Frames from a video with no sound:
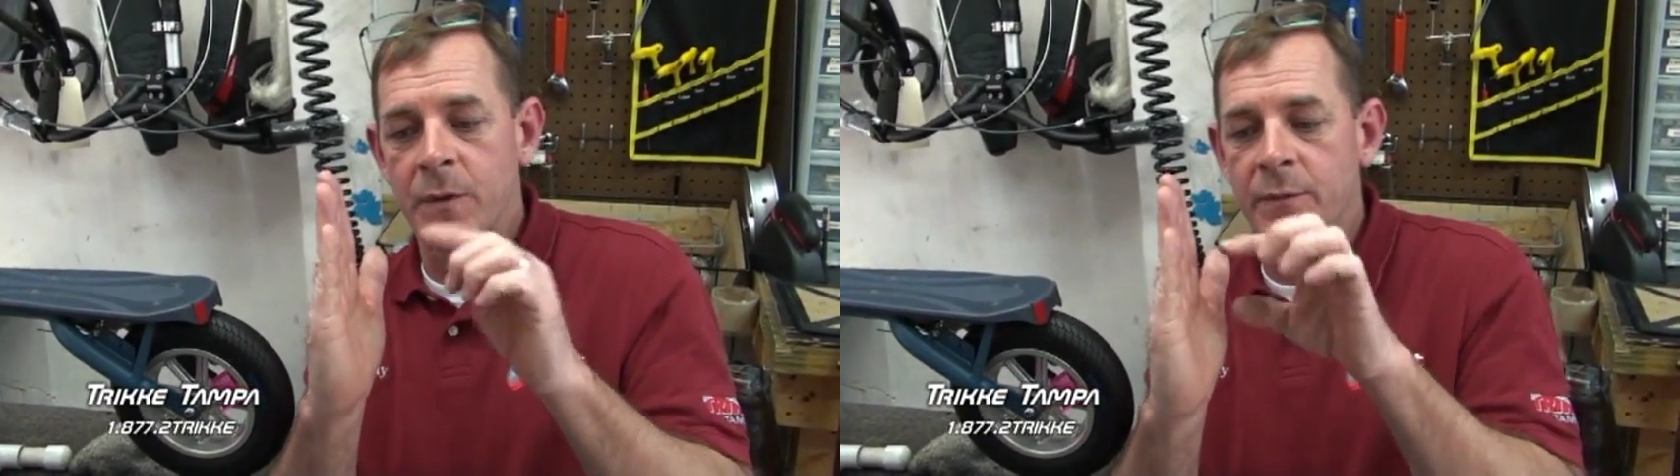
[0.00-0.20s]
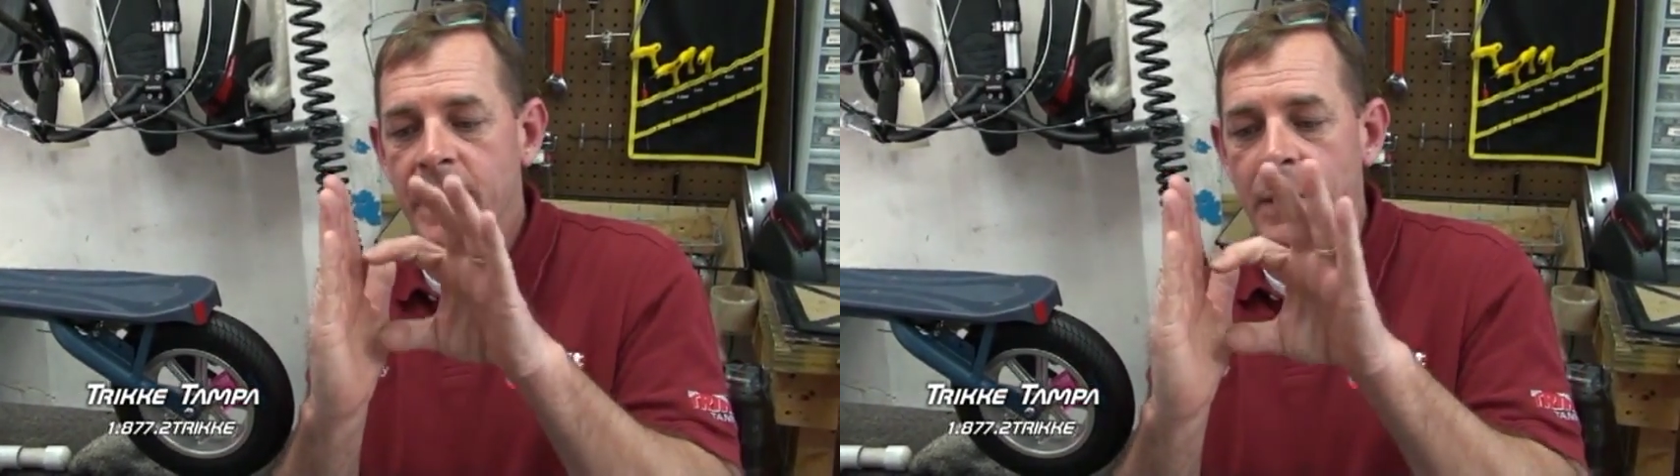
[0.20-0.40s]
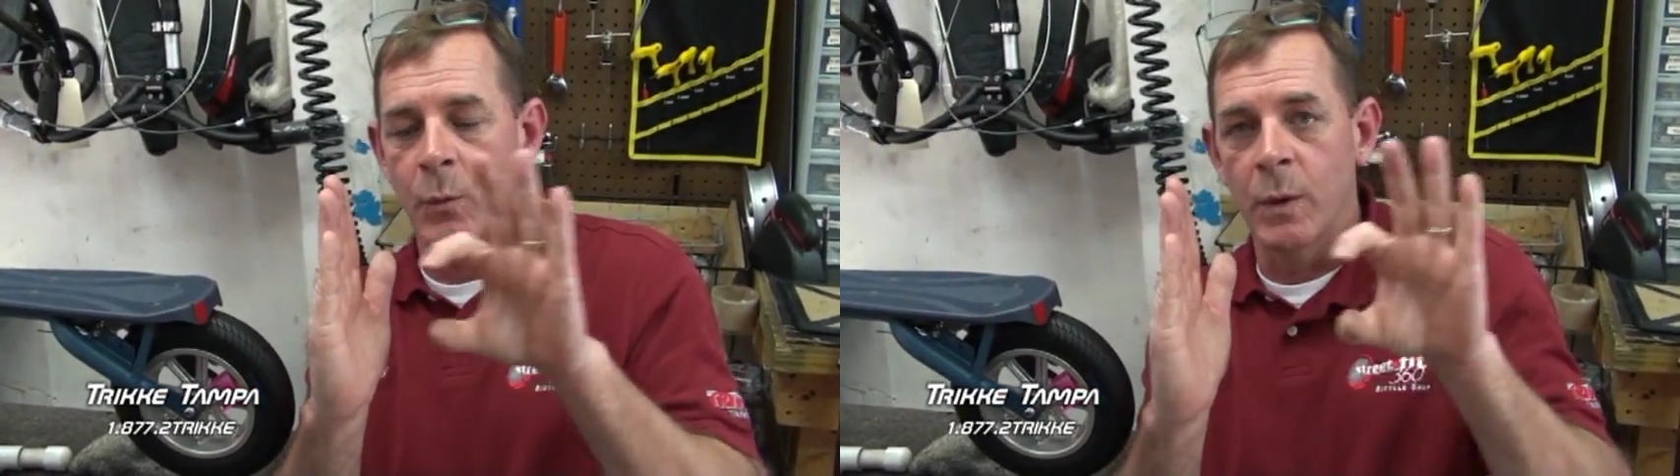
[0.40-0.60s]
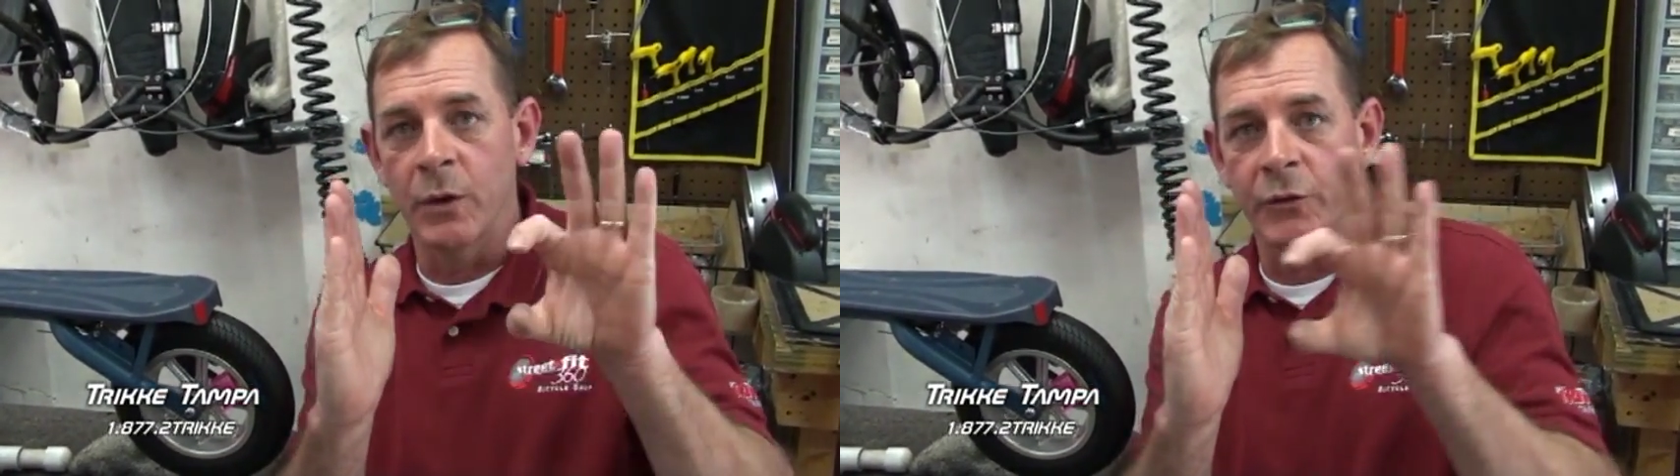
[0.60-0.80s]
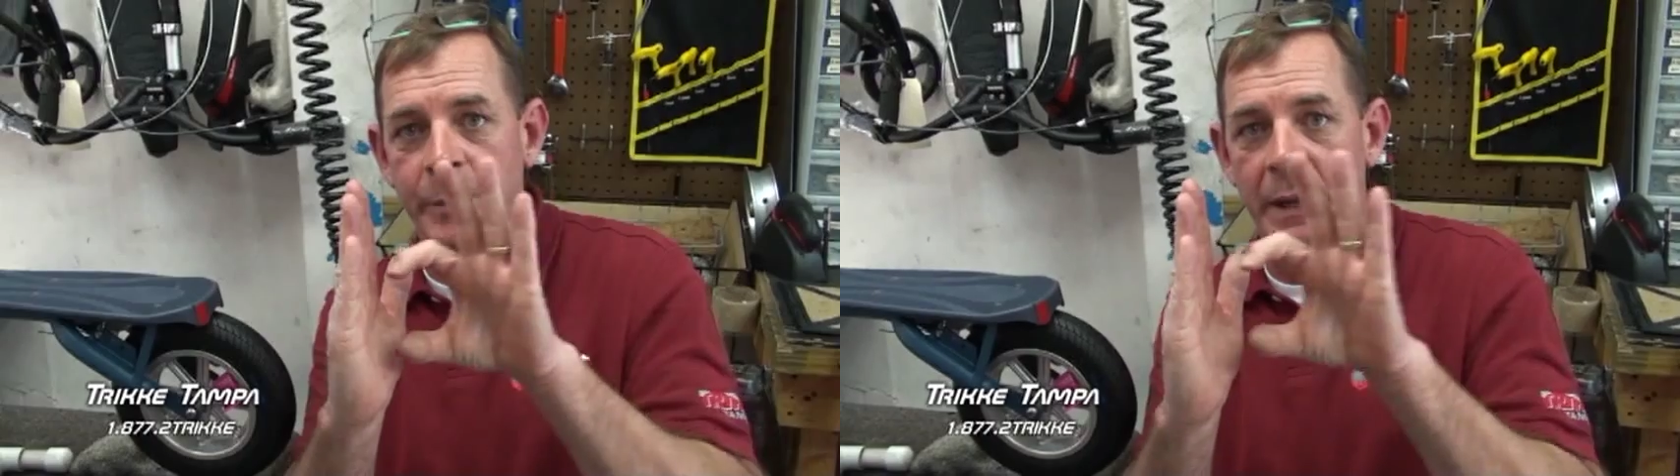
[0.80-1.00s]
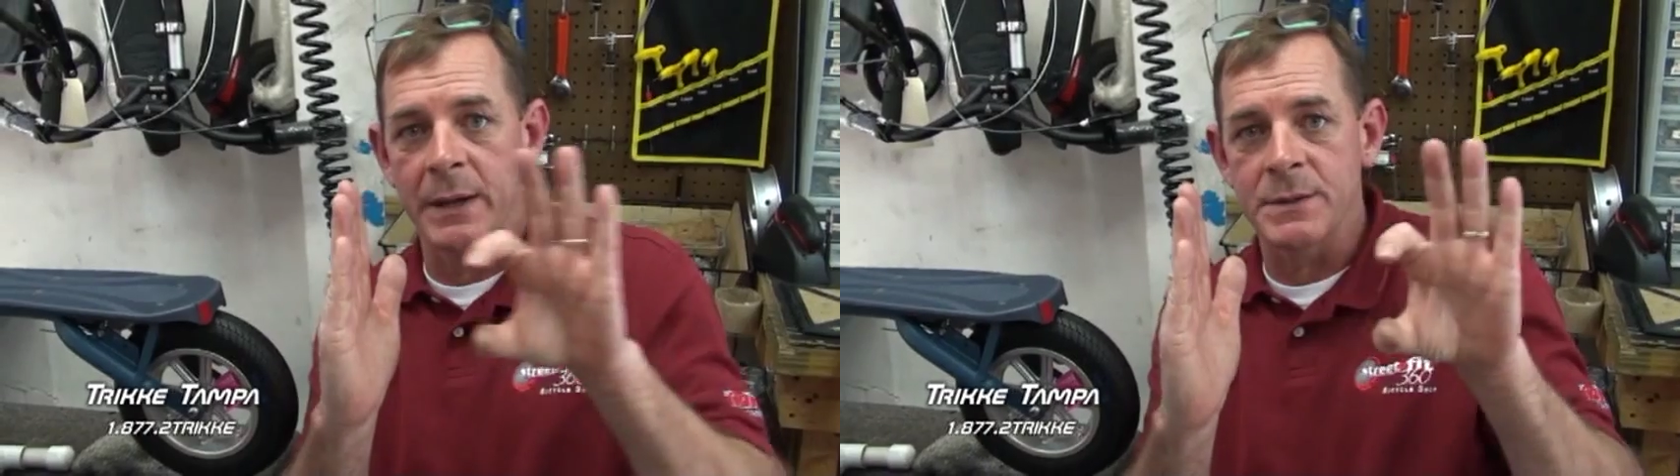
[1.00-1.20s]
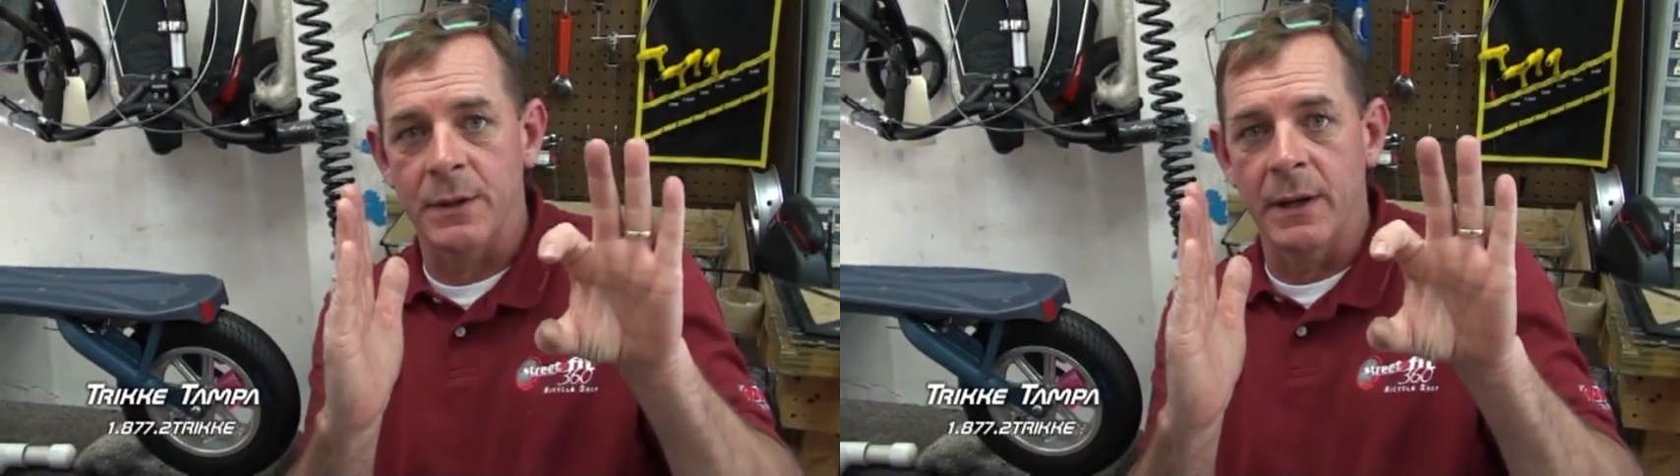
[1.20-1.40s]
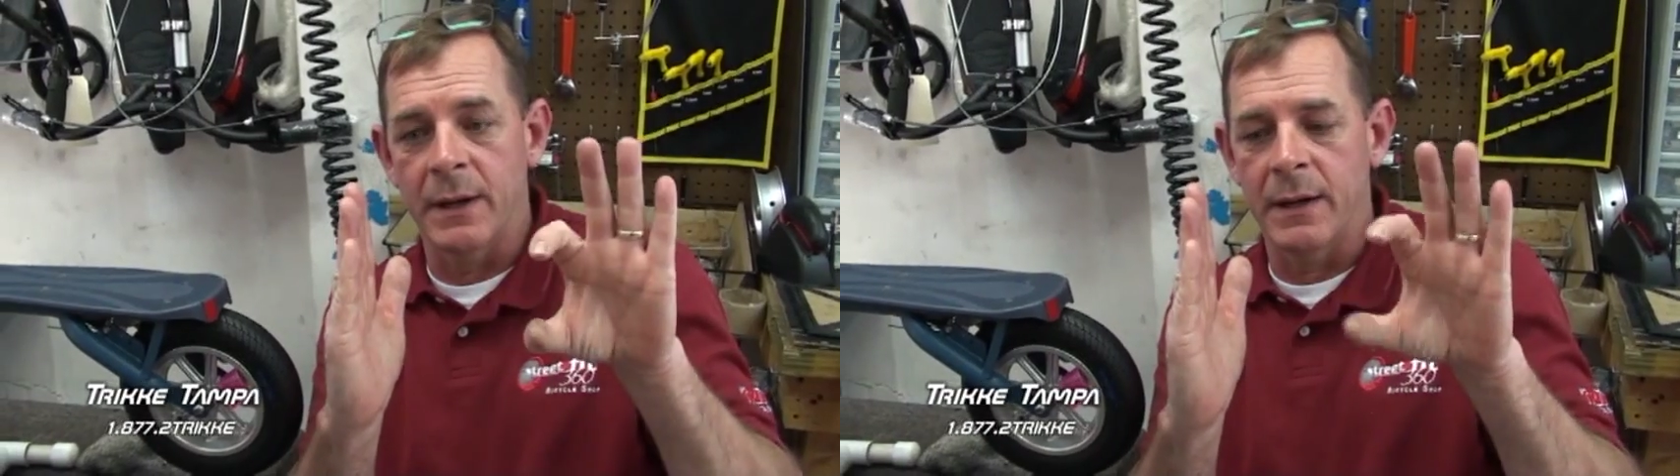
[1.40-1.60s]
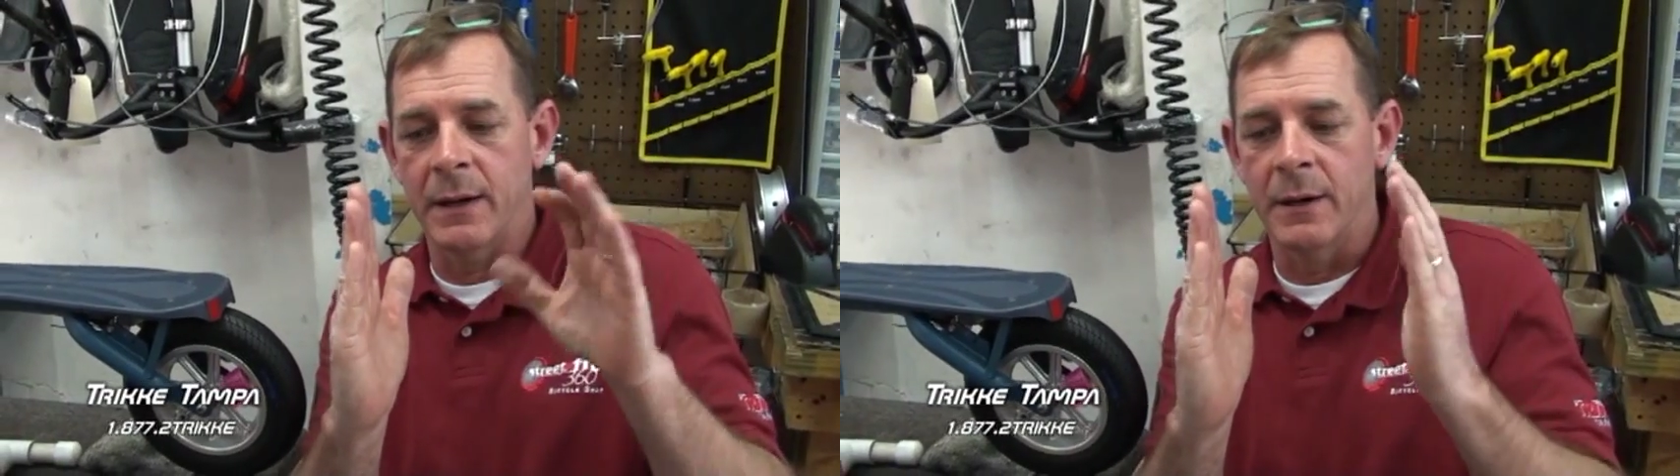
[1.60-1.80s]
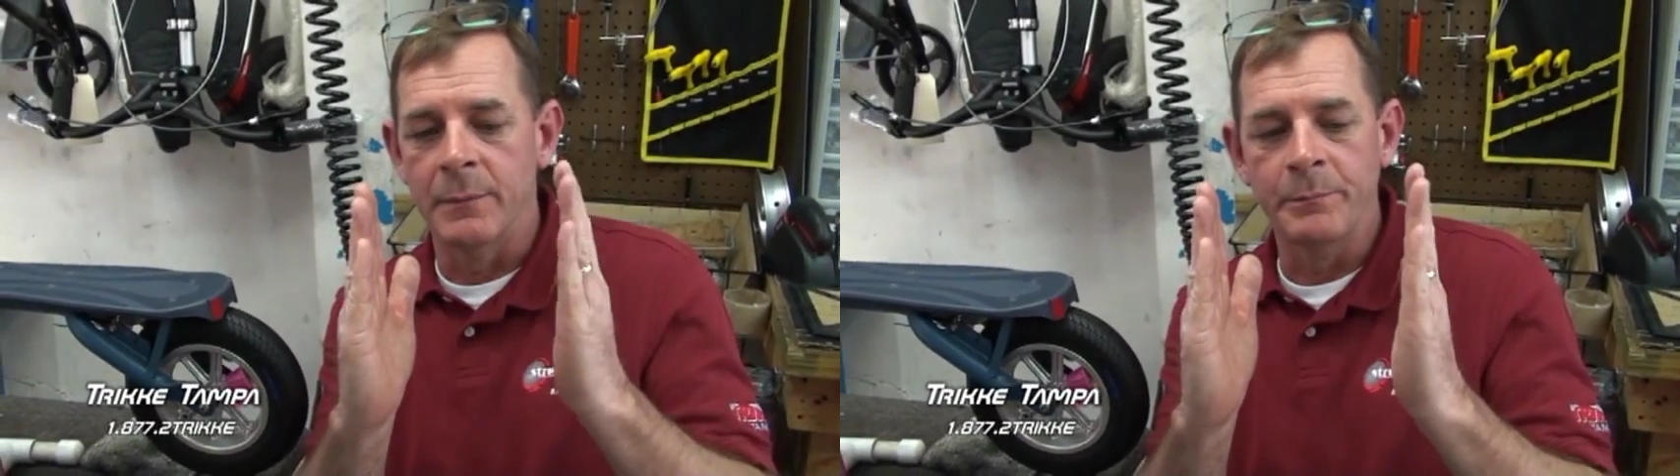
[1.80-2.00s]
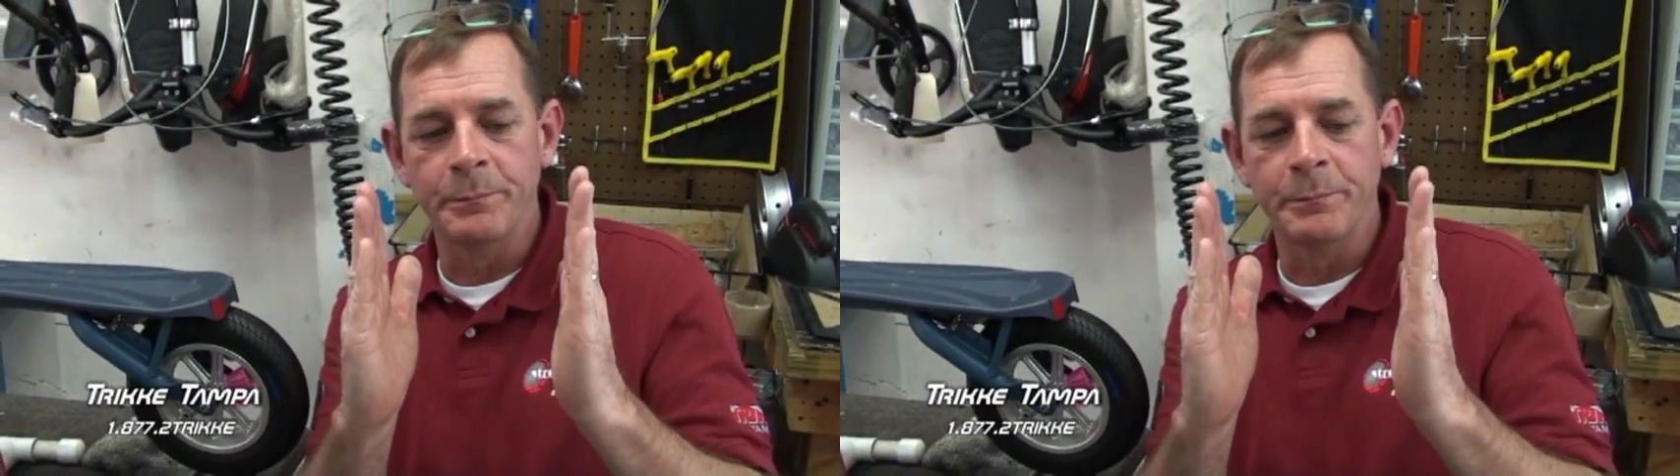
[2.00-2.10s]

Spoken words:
you've got a wheel spacer in here,